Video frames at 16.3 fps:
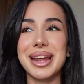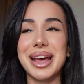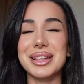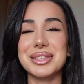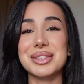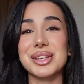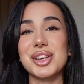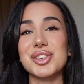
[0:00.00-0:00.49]
and
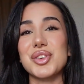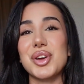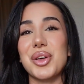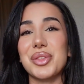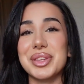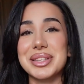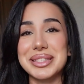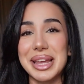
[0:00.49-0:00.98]
had surgery
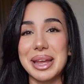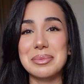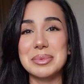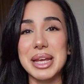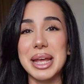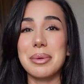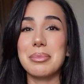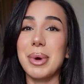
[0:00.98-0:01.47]
on the same
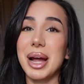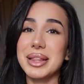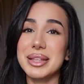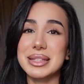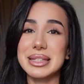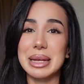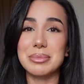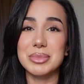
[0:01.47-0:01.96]
day by the
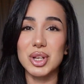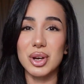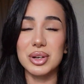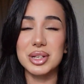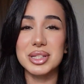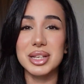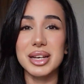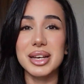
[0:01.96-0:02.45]
same
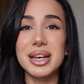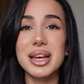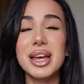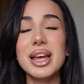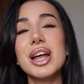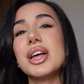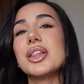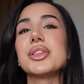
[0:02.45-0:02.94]
doctor.
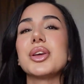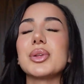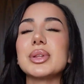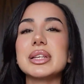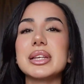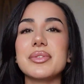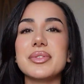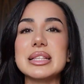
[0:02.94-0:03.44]
The
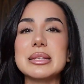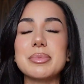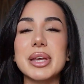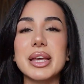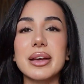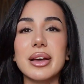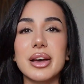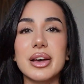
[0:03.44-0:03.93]
only difference
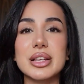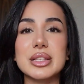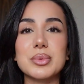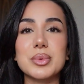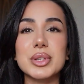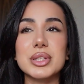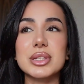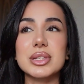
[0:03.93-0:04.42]
being hers
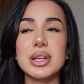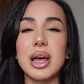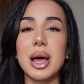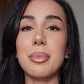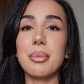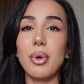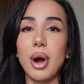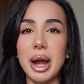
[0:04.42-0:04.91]
was
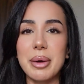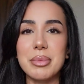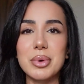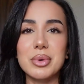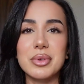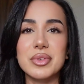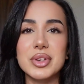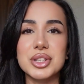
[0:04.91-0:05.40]
a primary
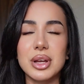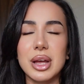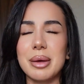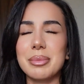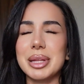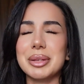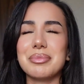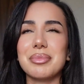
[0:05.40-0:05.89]
revision.
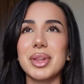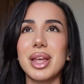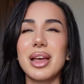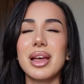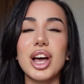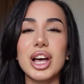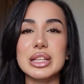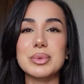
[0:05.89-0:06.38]

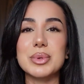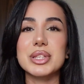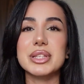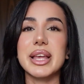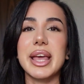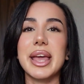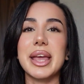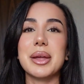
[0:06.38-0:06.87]
Hers was
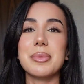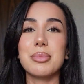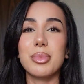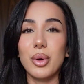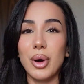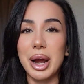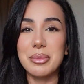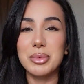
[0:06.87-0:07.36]
a
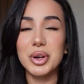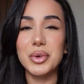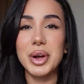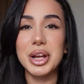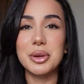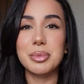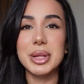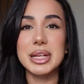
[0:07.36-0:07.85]
primary
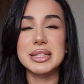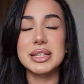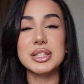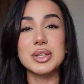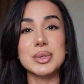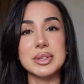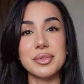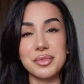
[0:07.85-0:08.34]
rhinoplasty,
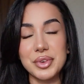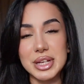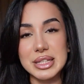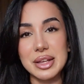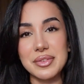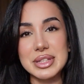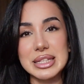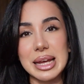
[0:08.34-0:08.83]
so it was the first
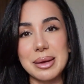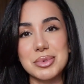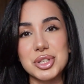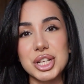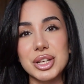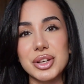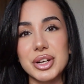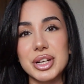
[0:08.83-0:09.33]
ever time
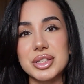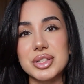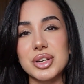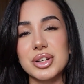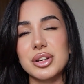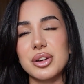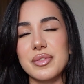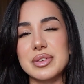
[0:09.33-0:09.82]
she got it
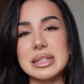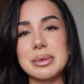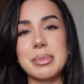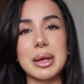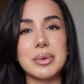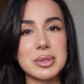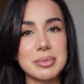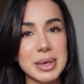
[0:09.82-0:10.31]
done, and obviously
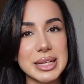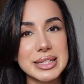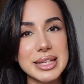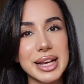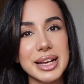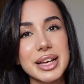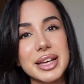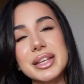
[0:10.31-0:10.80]
mine was my
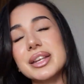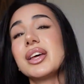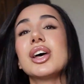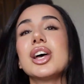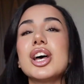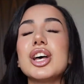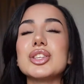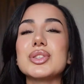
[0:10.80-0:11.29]
second.
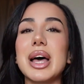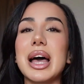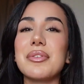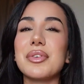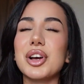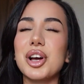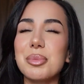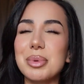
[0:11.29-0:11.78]
So I
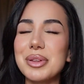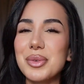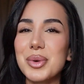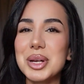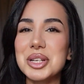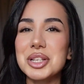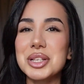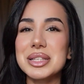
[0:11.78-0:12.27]
have a couple of
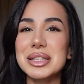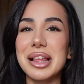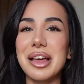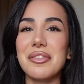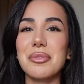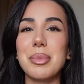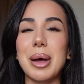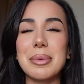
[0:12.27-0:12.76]
questions
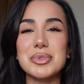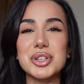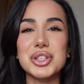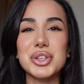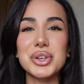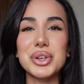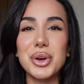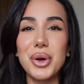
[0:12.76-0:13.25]
left, but I'm
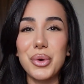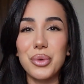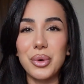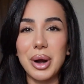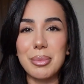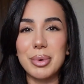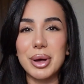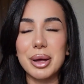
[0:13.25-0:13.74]
just gonna go
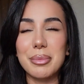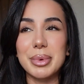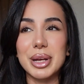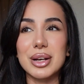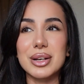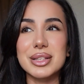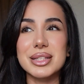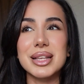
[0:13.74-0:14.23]
grab her
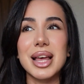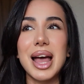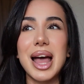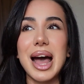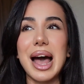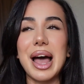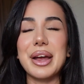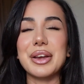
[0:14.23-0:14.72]
because
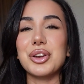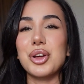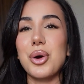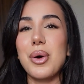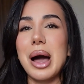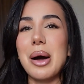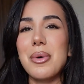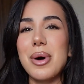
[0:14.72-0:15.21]
I
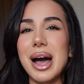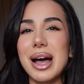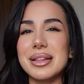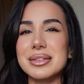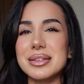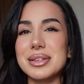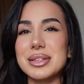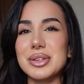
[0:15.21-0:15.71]
know our
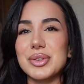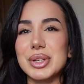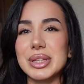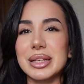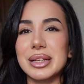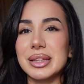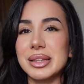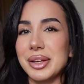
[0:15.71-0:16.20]
answers are a
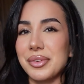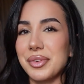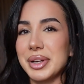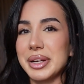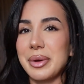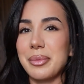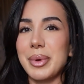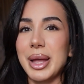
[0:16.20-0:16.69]
little
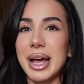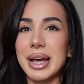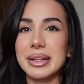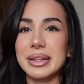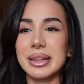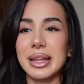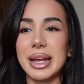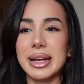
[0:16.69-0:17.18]
different and we
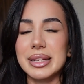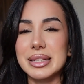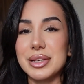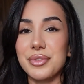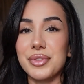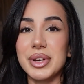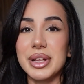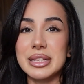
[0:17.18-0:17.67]
had like
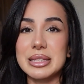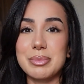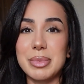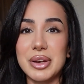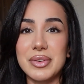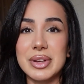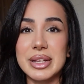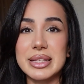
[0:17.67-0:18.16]
different
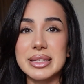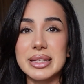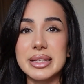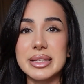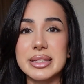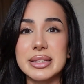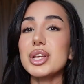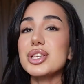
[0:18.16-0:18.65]

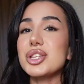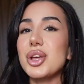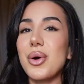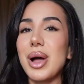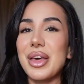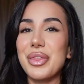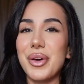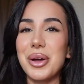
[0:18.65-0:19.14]
experiences. So
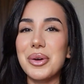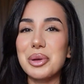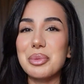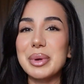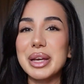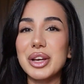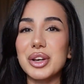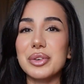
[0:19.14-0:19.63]
I thought it would
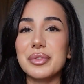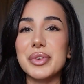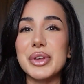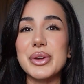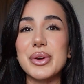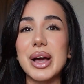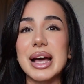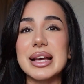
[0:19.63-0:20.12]
be good for
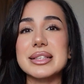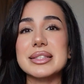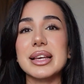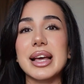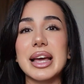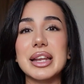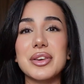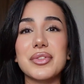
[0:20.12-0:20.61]
you guys to
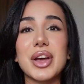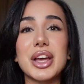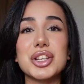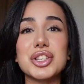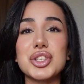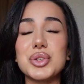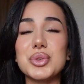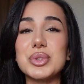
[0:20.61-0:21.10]
kind of
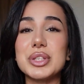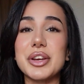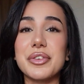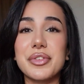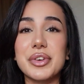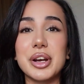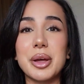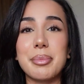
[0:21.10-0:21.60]
get 2
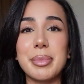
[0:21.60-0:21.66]
different